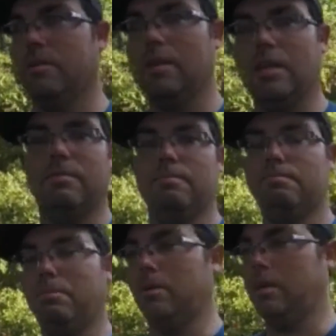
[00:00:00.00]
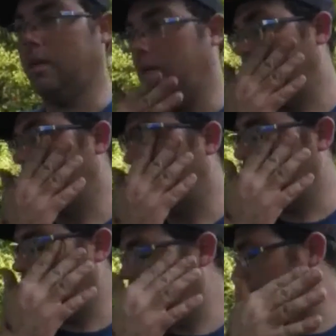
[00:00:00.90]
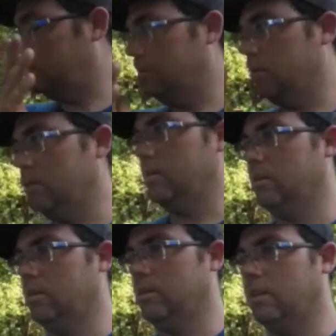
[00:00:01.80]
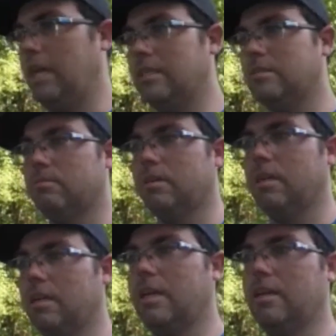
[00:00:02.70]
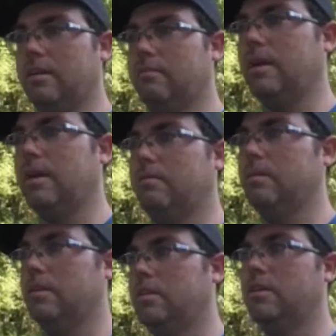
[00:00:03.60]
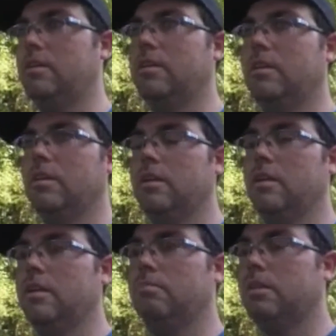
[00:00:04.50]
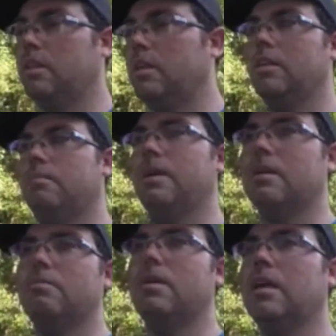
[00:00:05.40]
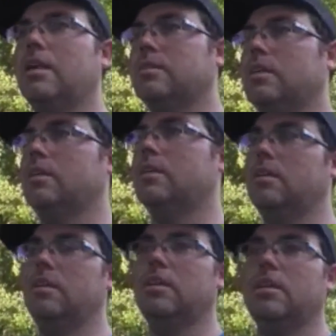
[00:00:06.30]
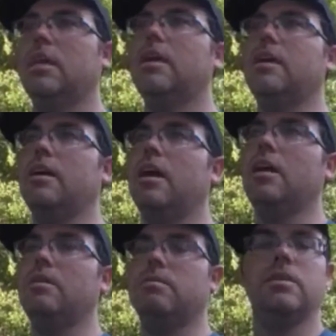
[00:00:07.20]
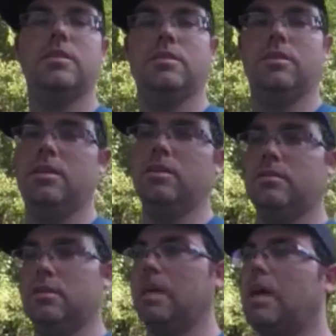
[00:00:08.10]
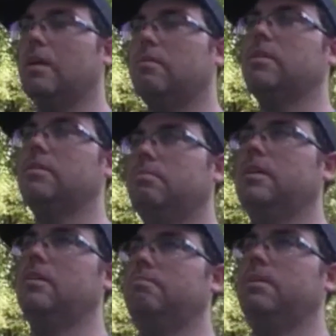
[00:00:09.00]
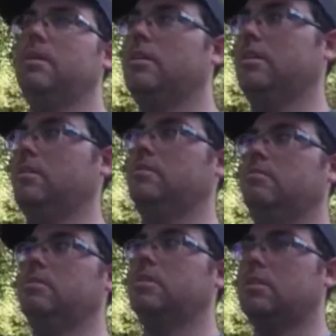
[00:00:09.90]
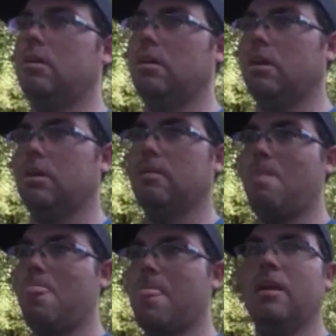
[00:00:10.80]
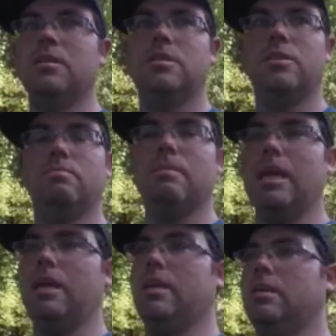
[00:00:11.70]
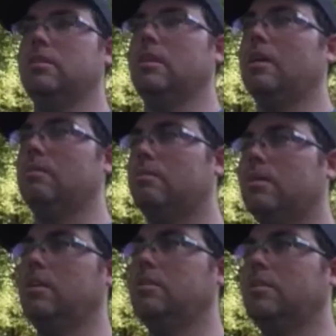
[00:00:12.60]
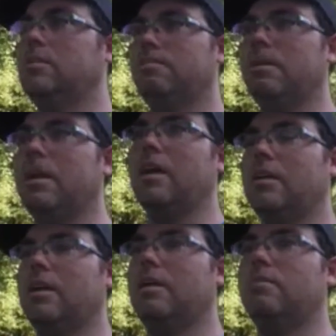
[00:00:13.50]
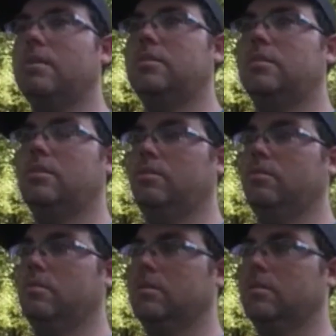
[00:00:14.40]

or not even born yet. So that's really kind of why I want to do it. But then in the back of my mind, I was like, yeah, I want to do YouTube. I want to be a big YouTube star to make it. I want to supply, I want to